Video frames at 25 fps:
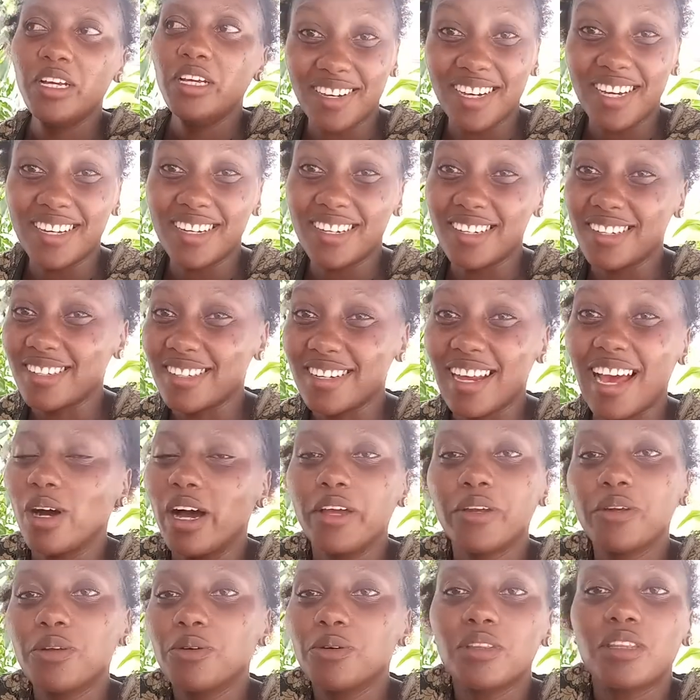and
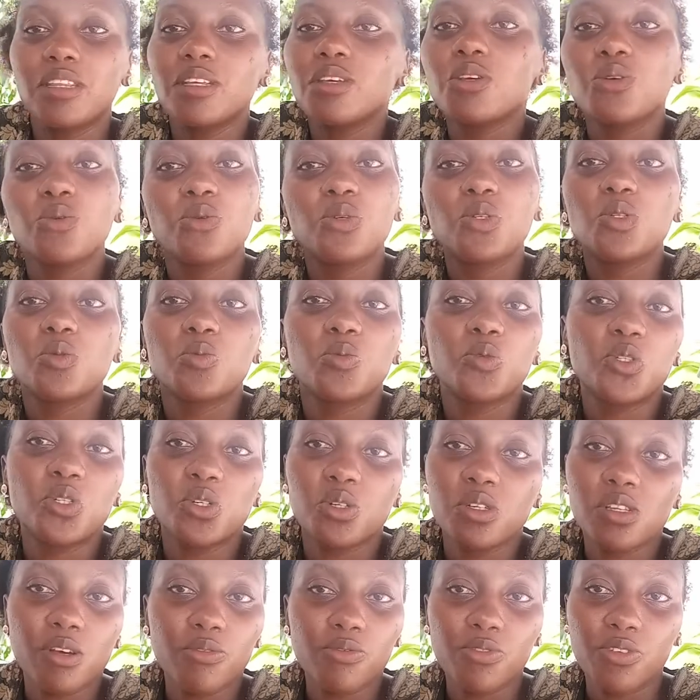i don't think you want to put
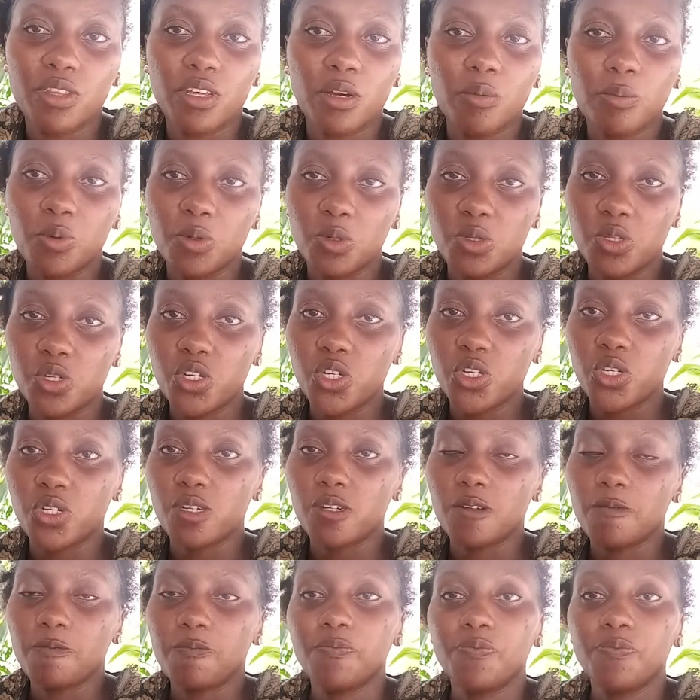yourself in that position